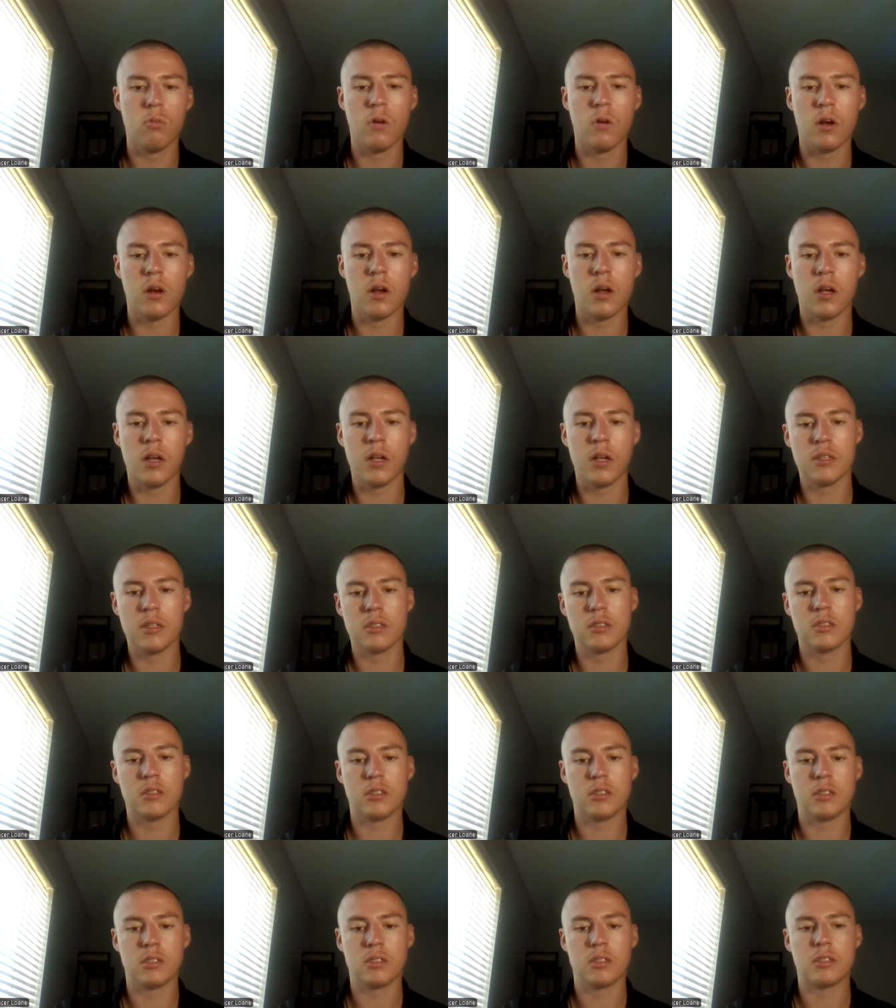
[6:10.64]

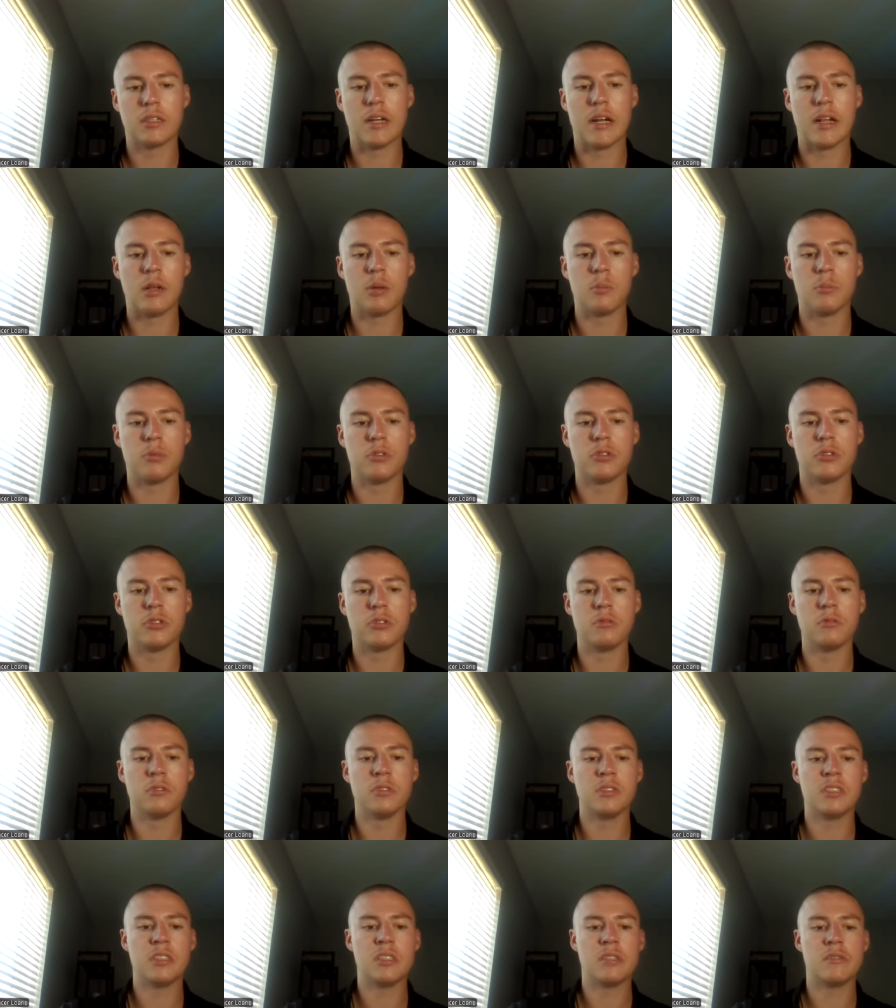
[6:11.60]
was Tyler
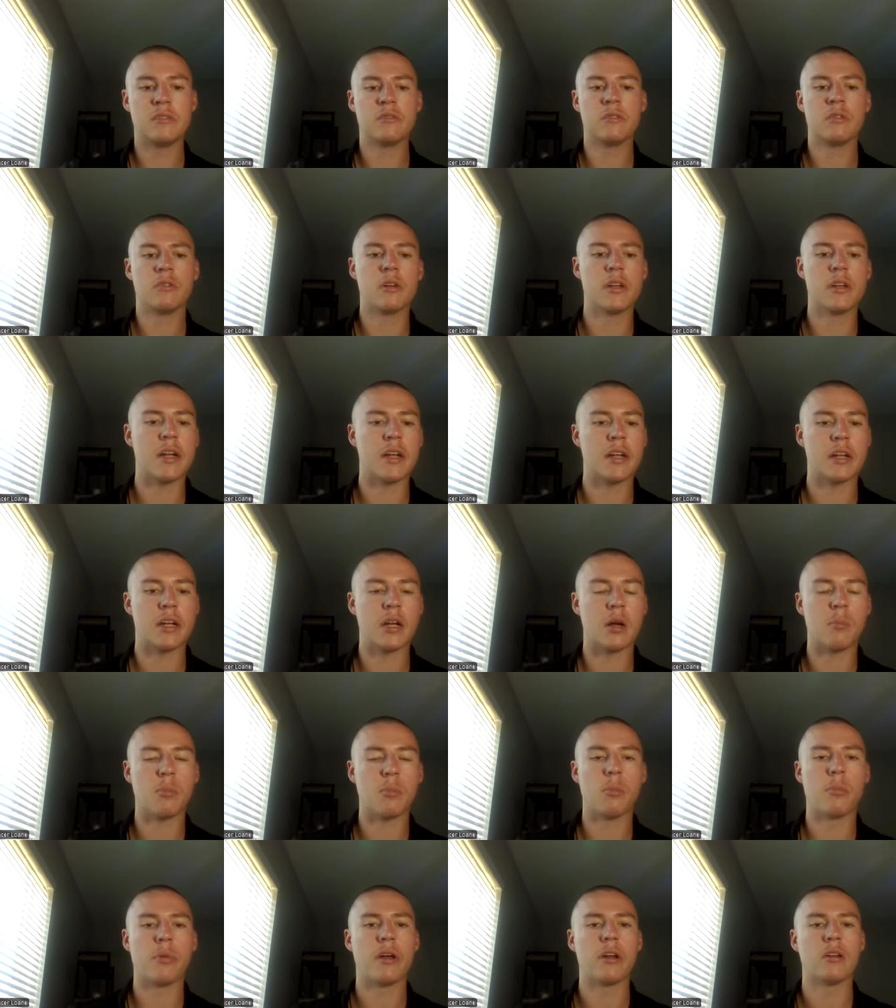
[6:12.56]
Bertuzzi, even though he had a
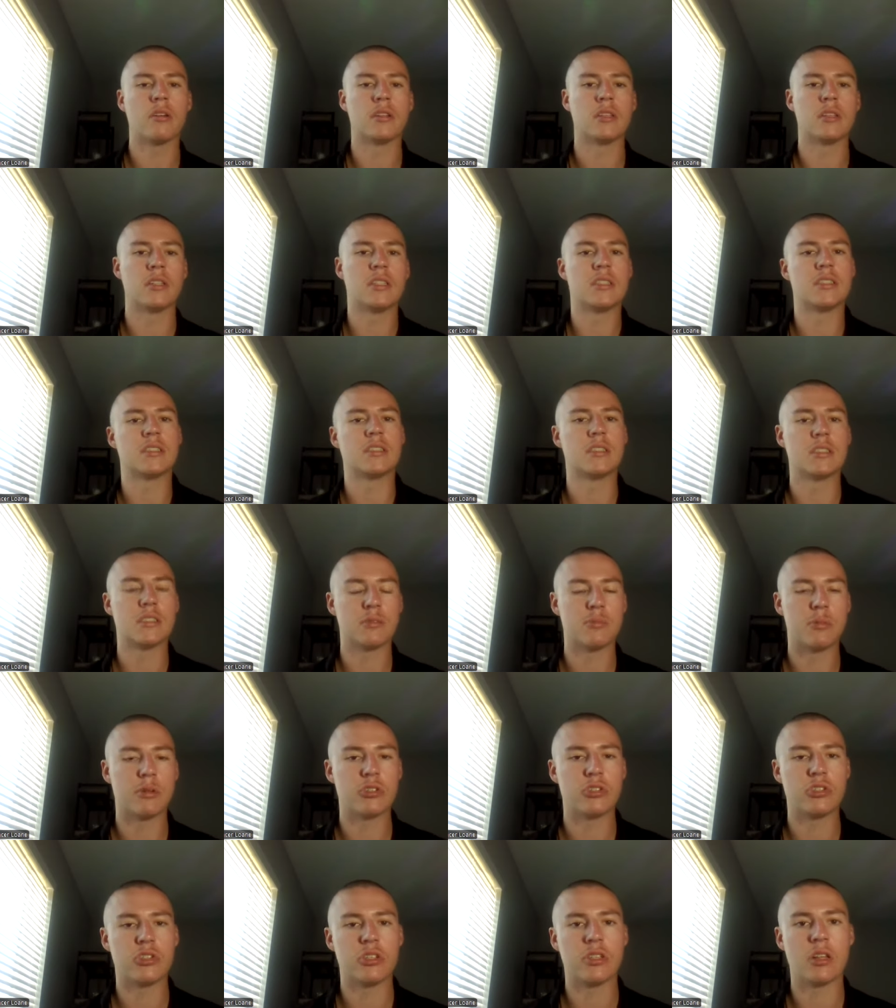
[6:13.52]
couple penalties,
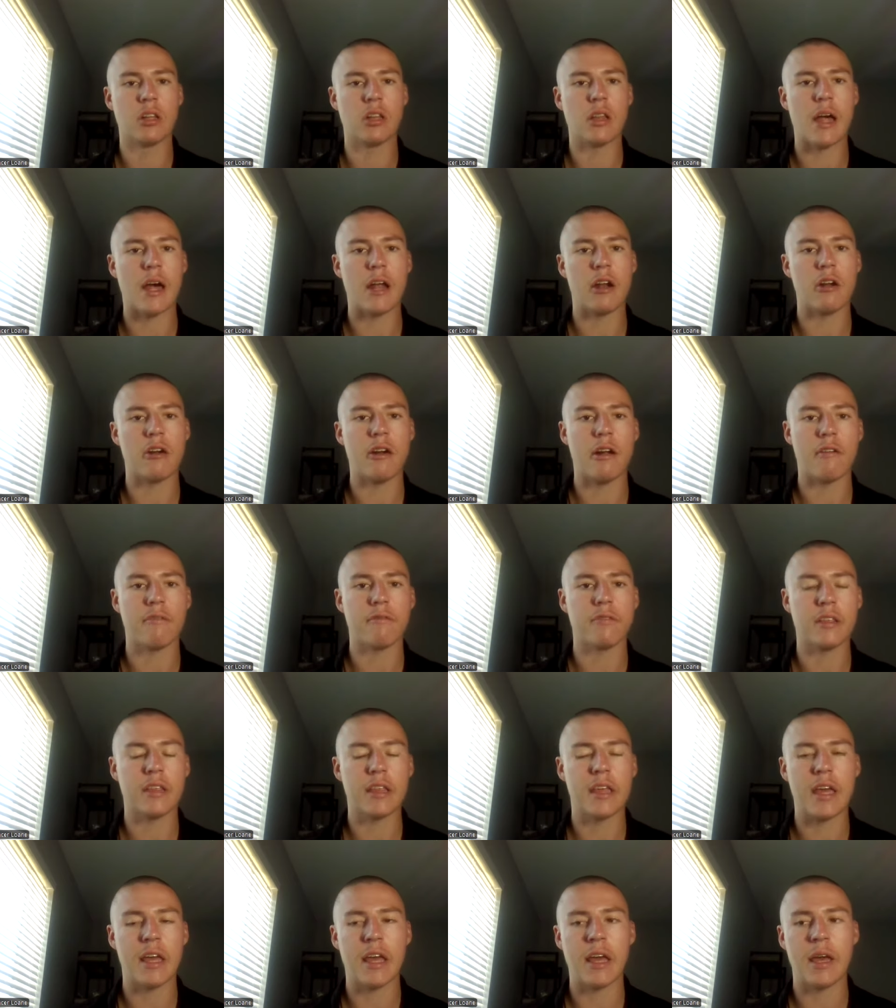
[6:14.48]
especially in the latter half of
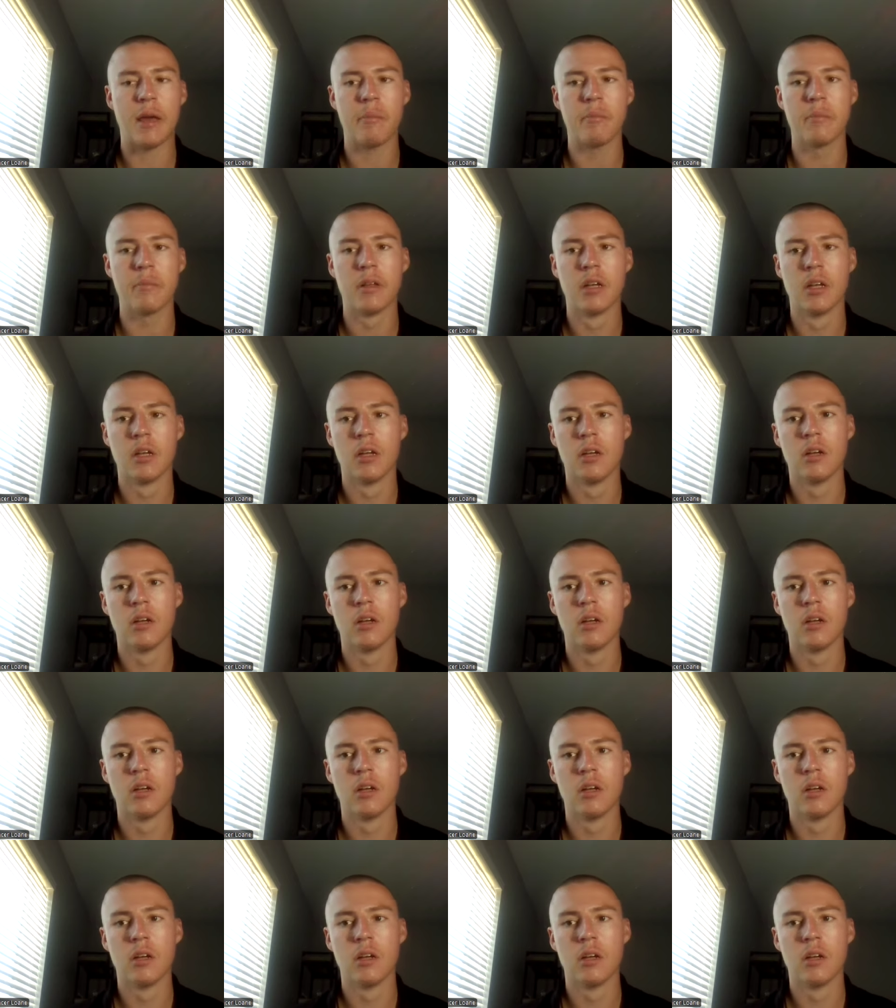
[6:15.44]
the game.